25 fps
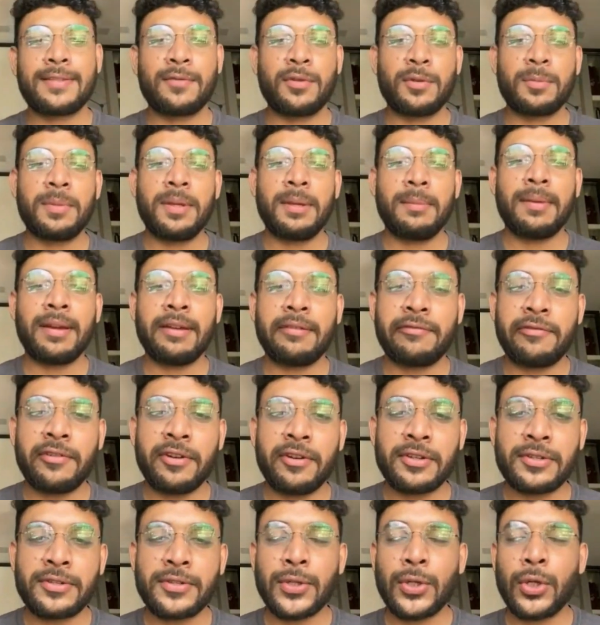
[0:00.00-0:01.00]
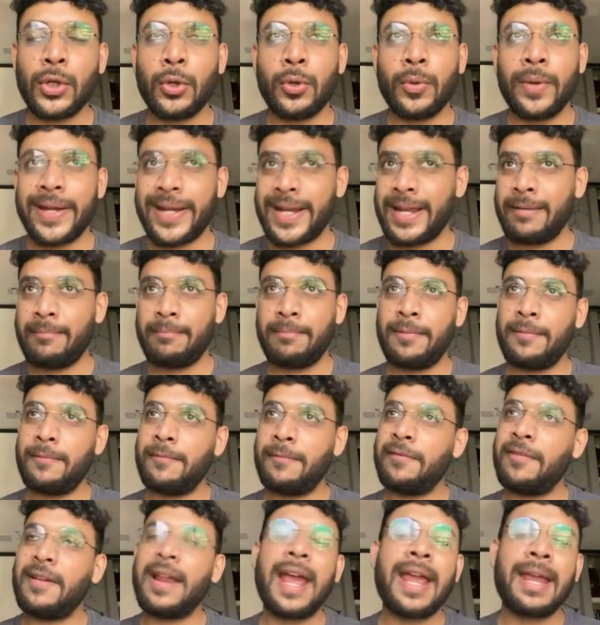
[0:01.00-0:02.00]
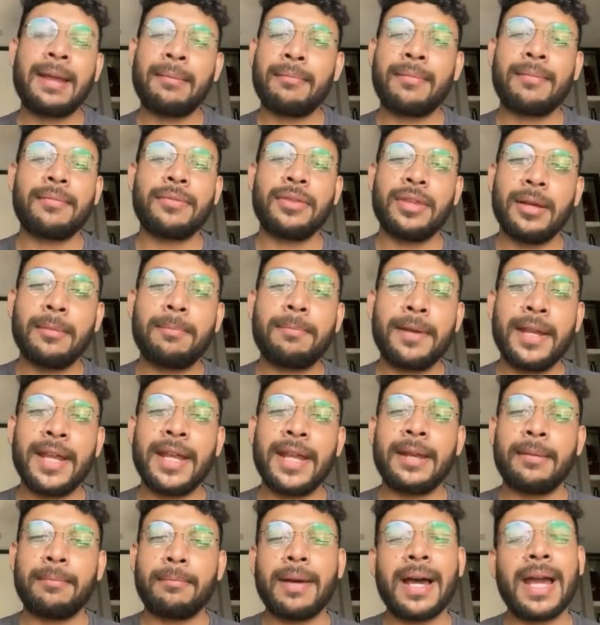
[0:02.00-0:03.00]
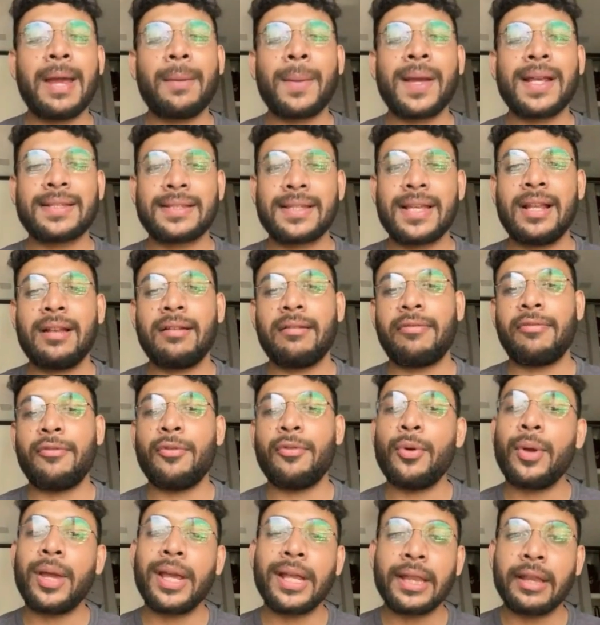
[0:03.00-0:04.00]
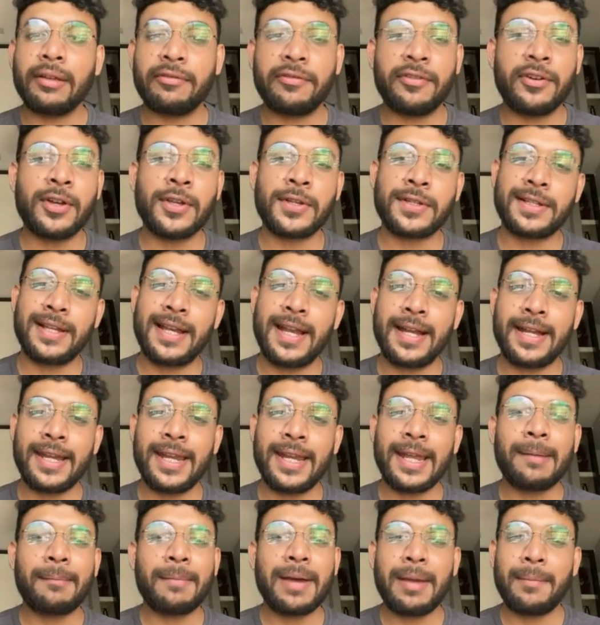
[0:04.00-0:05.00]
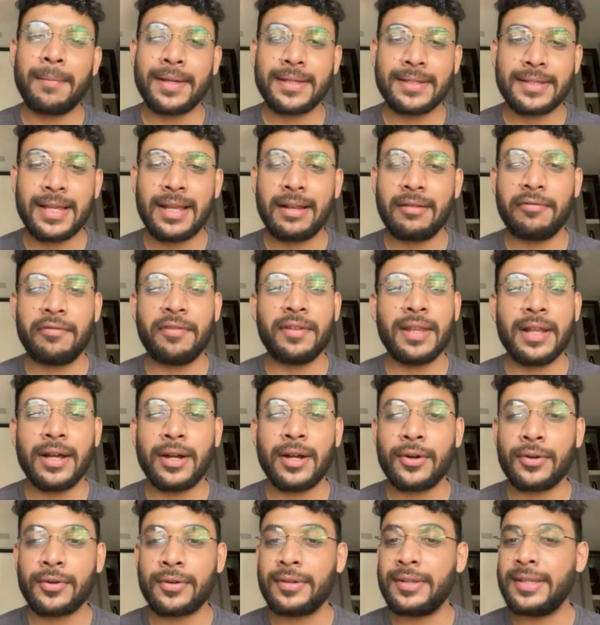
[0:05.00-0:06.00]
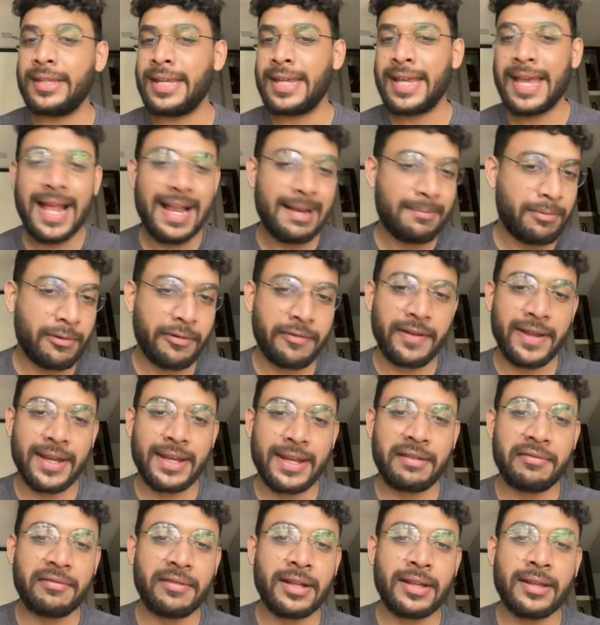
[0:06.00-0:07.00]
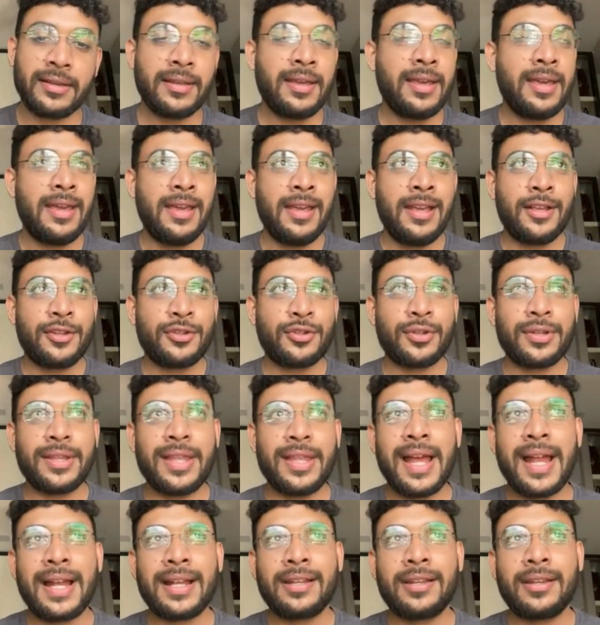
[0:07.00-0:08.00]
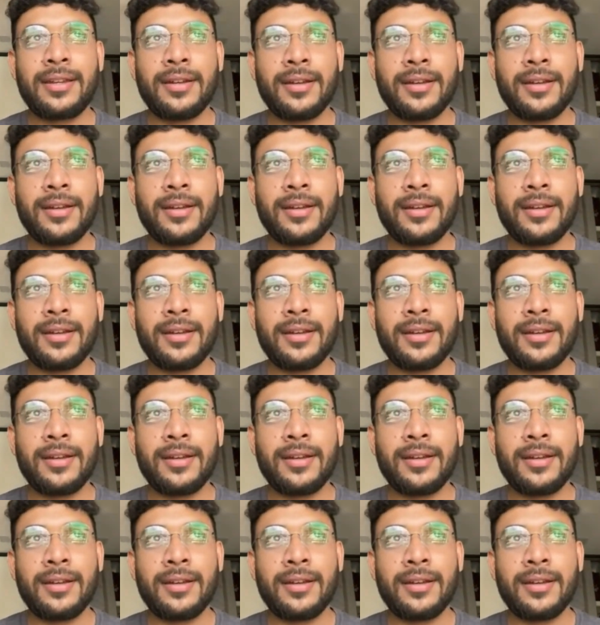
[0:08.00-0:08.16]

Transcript: would be my first solo when I'm flying the plane by myself, doing the first landing by myself without the help of anyone. So that